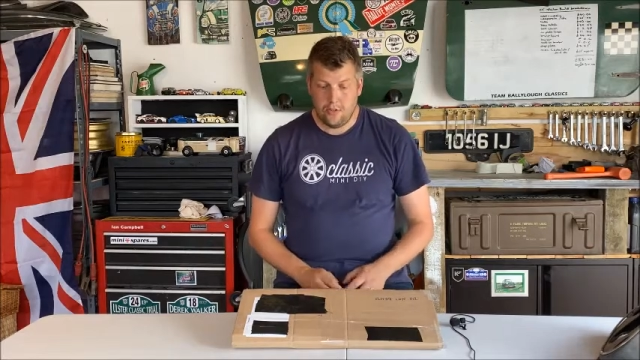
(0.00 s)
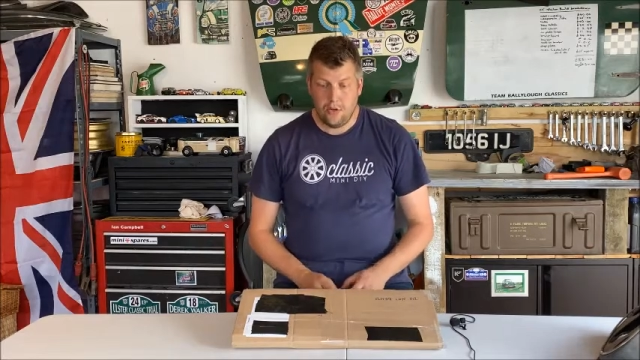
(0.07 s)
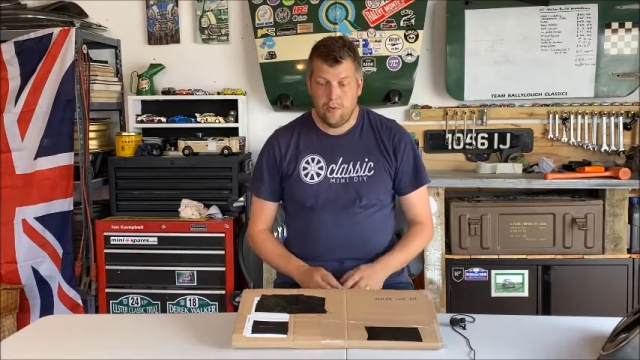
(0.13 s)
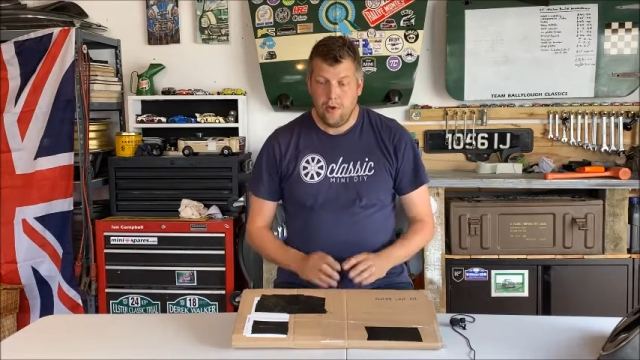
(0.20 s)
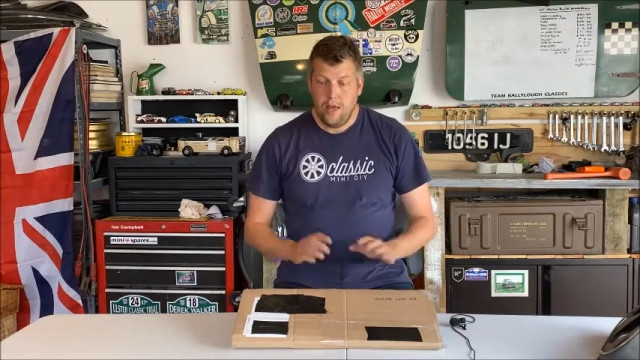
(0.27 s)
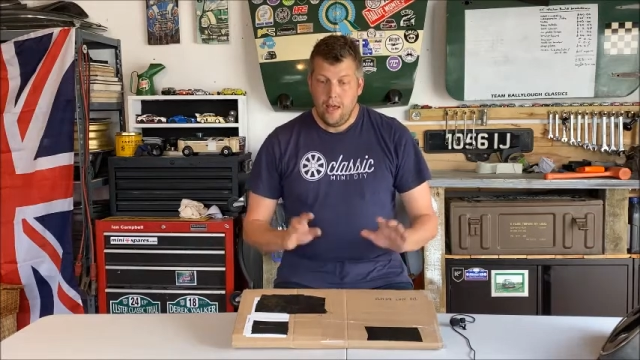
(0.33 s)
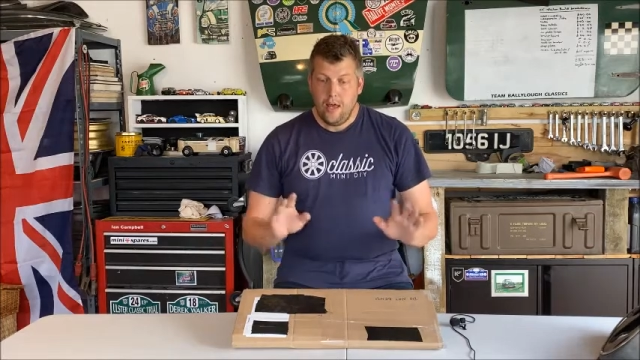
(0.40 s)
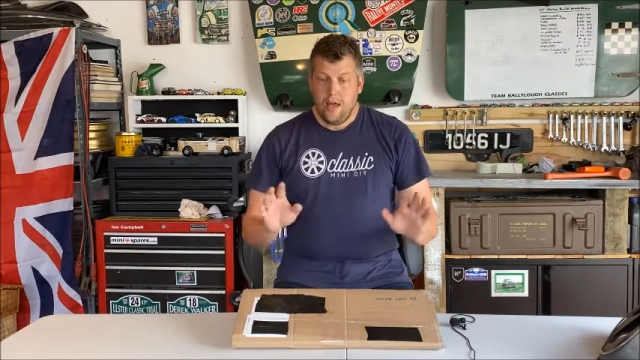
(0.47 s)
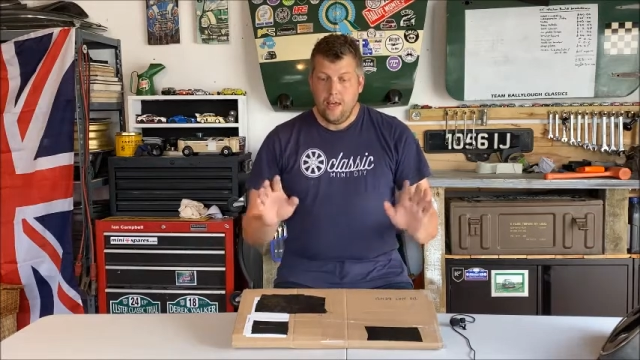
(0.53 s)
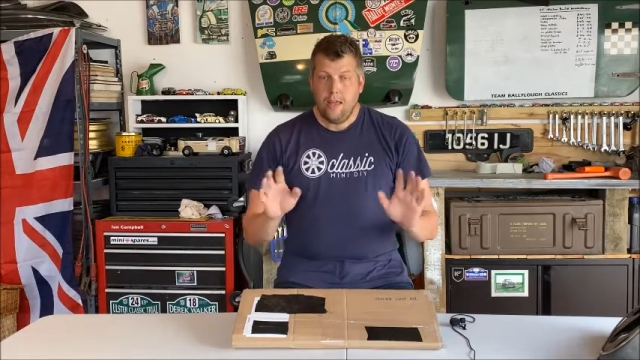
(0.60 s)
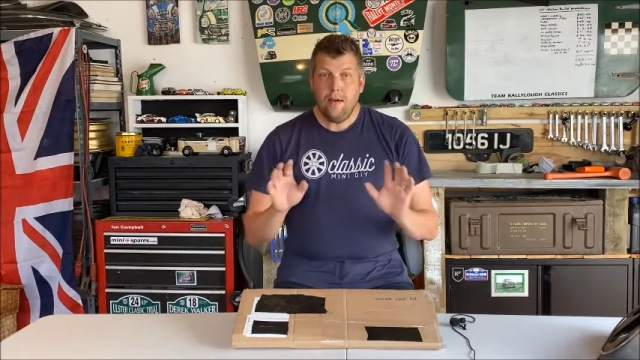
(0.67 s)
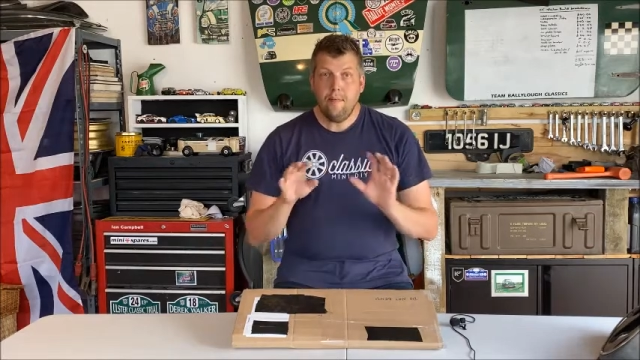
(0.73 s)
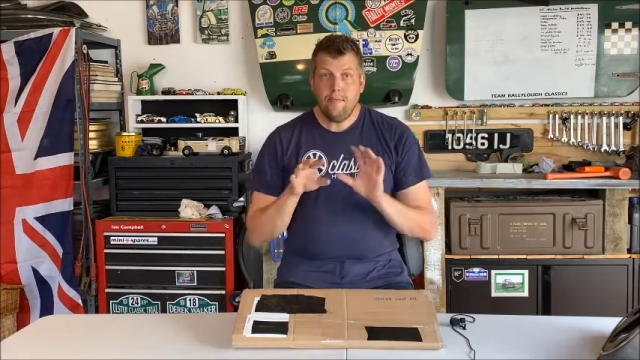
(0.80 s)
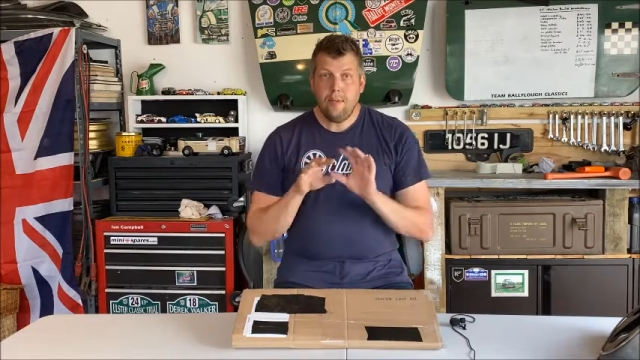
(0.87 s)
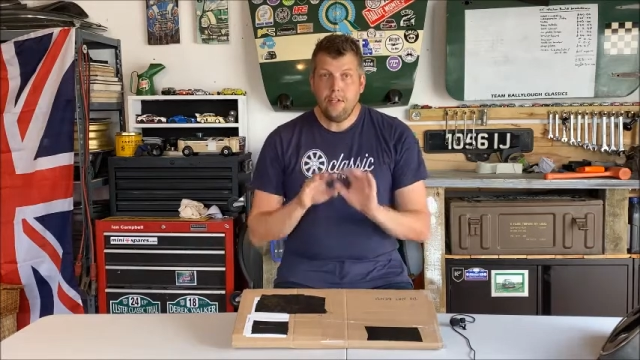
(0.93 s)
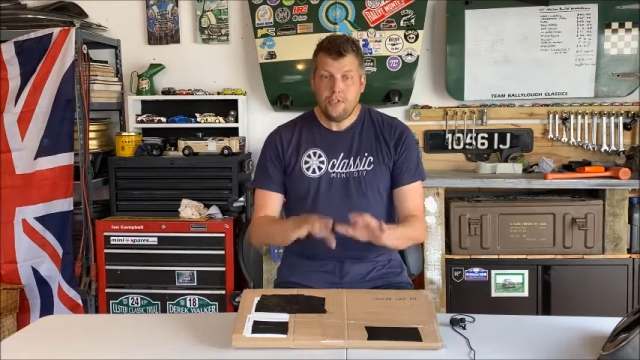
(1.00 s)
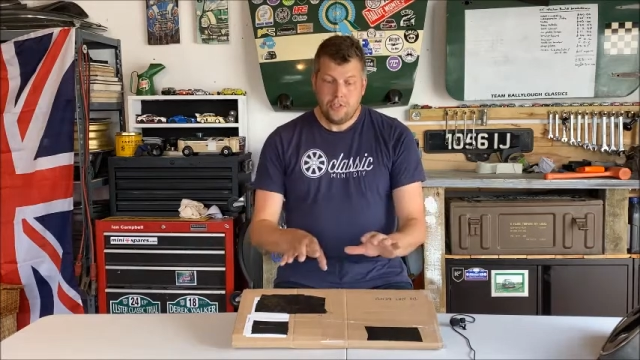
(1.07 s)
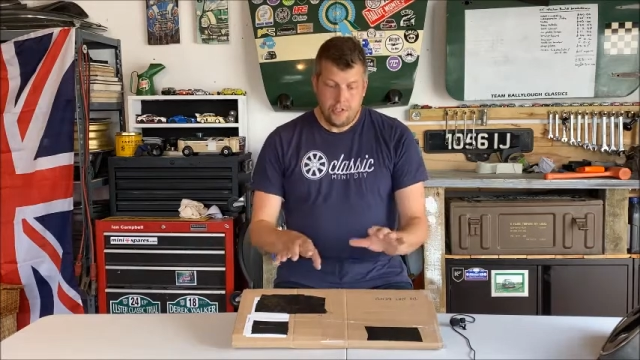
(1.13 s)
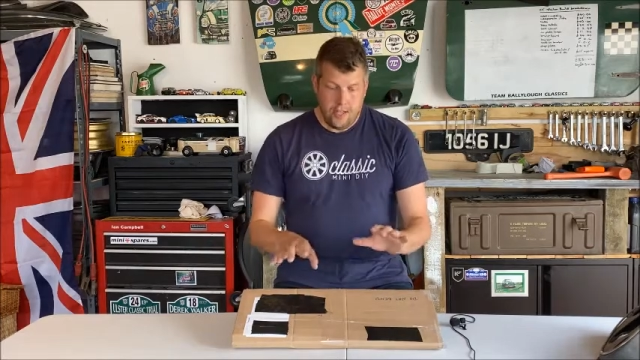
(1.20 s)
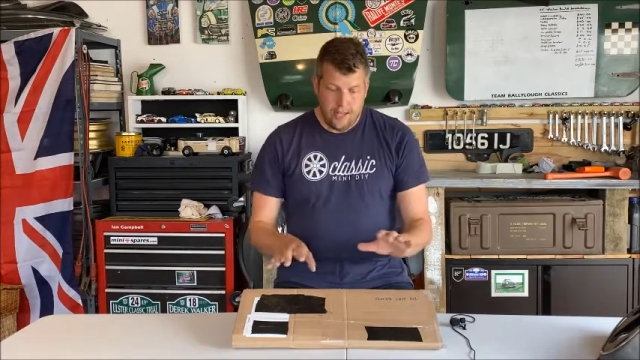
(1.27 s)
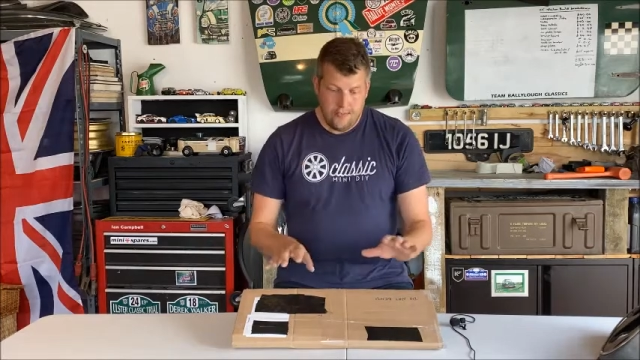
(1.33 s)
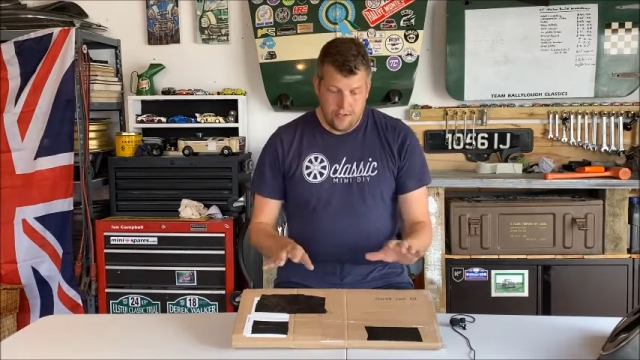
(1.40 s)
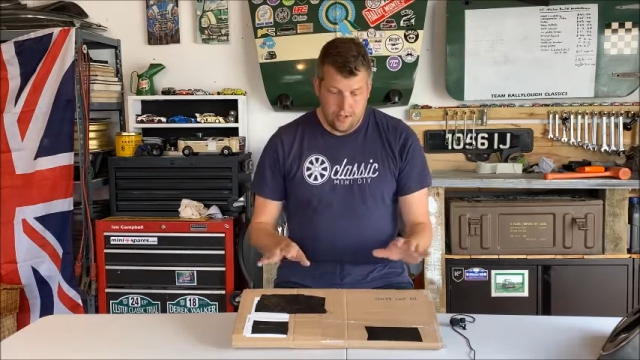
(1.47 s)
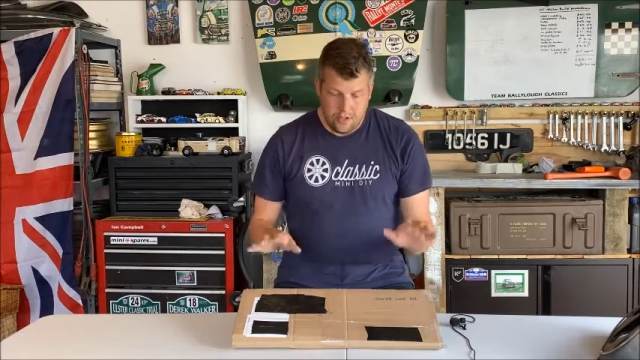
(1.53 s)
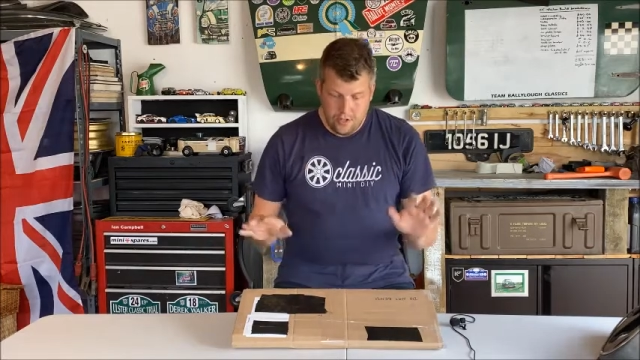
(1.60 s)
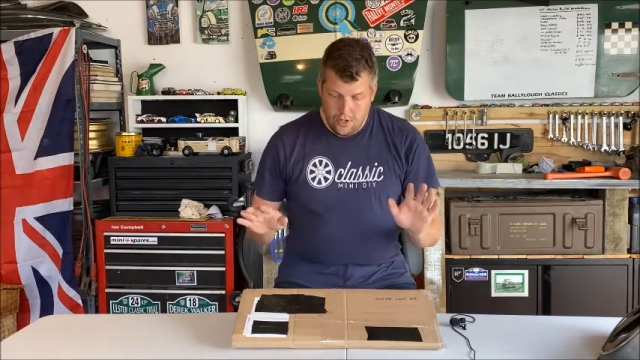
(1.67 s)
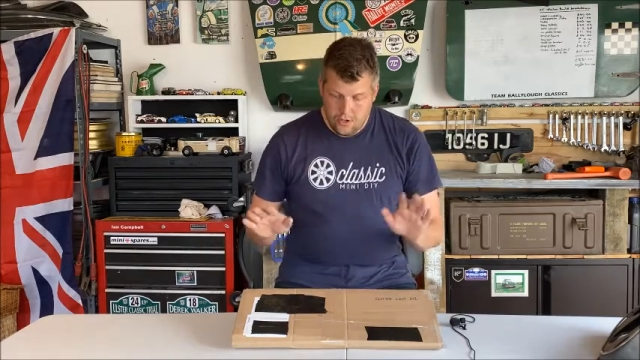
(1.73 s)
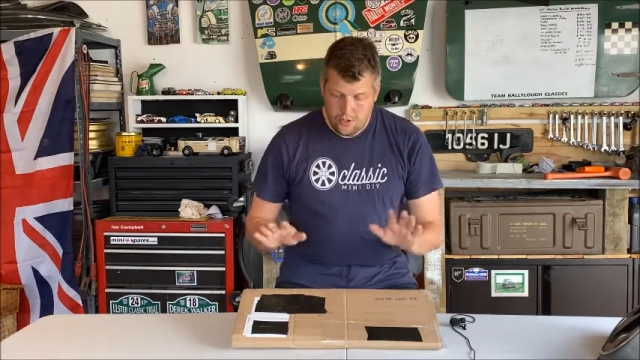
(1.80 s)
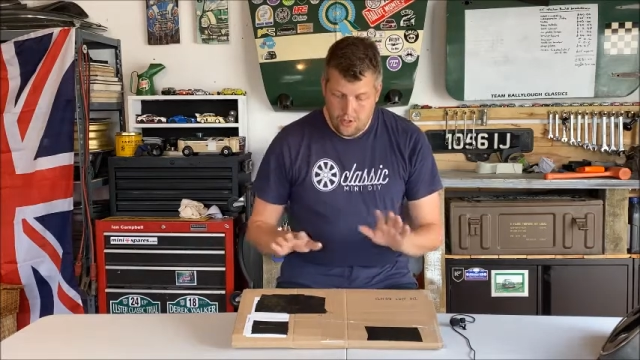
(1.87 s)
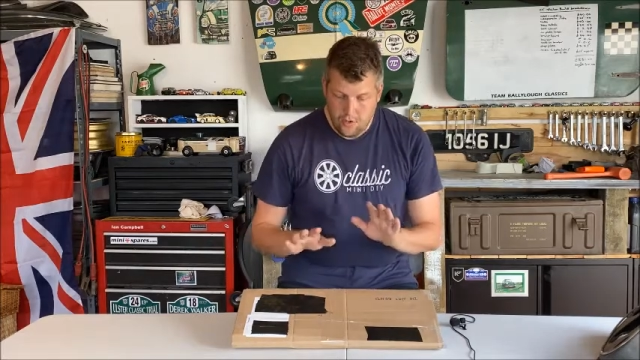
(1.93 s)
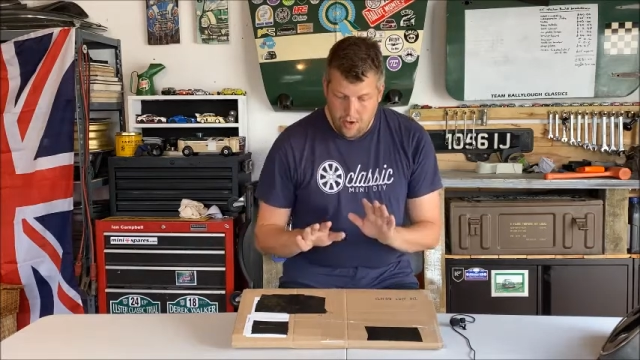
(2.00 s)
So yeah, let's dive into it.